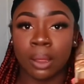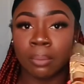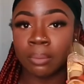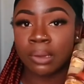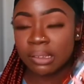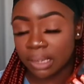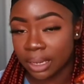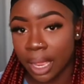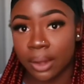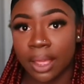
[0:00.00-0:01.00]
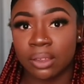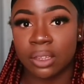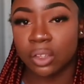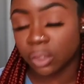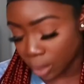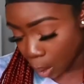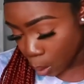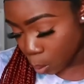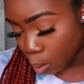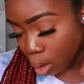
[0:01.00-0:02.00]
um, listed down as a
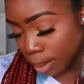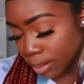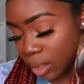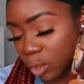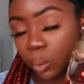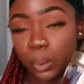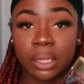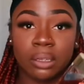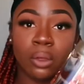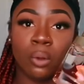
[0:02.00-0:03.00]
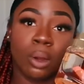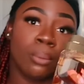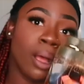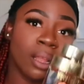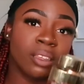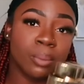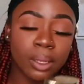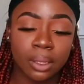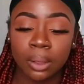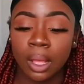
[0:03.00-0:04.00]
warm and sweet gourmand
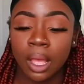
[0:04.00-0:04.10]
smell.